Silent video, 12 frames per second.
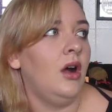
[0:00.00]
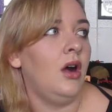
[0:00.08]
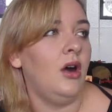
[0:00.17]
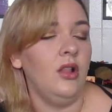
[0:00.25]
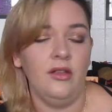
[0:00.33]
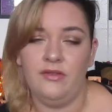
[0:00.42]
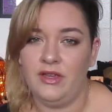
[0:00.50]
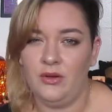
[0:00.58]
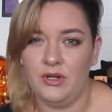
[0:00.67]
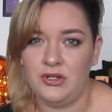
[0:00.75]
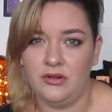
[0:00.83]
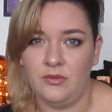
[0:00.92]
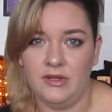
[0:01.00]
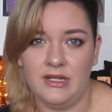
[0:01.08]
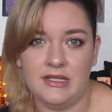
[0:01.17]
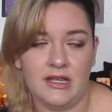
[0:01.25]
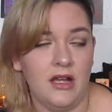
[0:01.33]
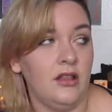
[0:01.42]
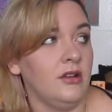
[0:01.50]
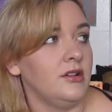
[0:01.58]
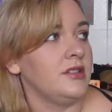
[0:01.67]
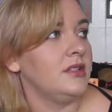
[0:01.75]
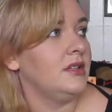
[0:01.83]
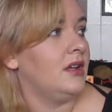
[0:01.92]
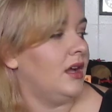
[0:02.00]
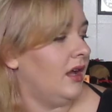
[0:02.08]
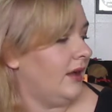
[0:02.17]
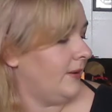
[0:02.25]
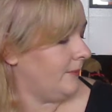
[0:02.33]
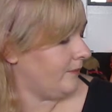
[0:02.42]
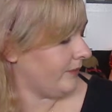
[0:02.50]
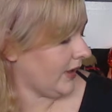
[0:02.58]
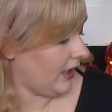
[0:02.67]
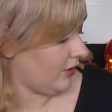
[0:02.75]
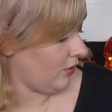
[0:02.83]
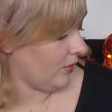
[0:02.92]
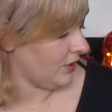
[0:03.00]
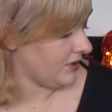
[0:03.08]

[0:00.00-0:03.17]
all of the original release colors. And I do wear